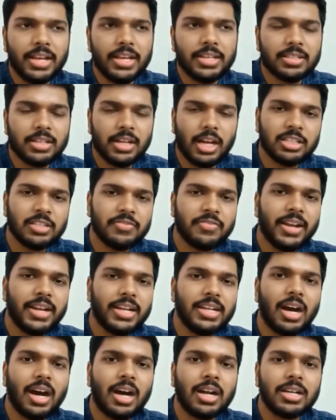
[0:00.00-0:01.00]
is
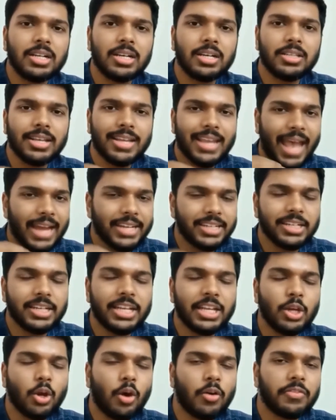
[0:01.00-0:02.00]
classified under the
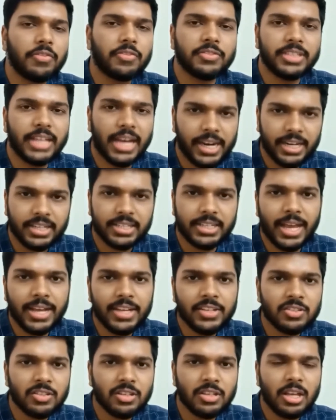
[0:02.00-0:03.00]
category of direct
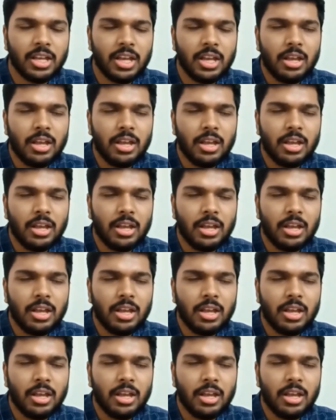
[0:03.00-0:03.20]
tax